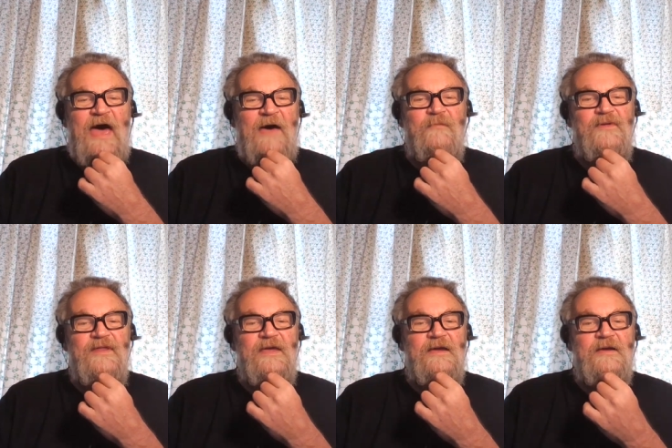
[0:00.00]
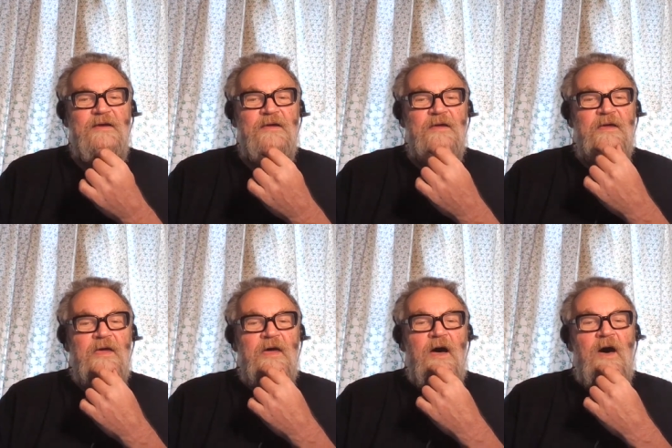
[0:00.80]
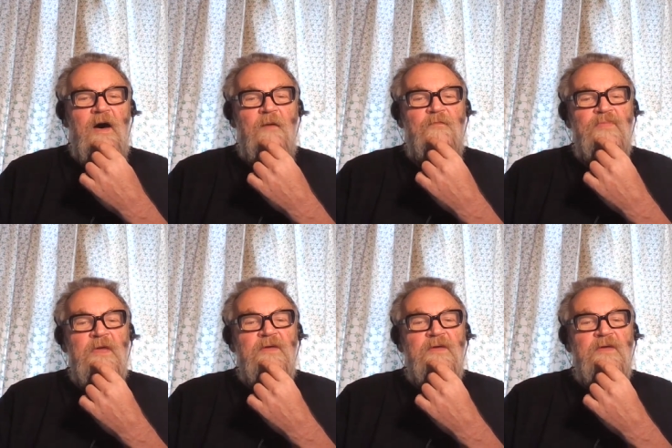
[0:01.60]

happening. Um,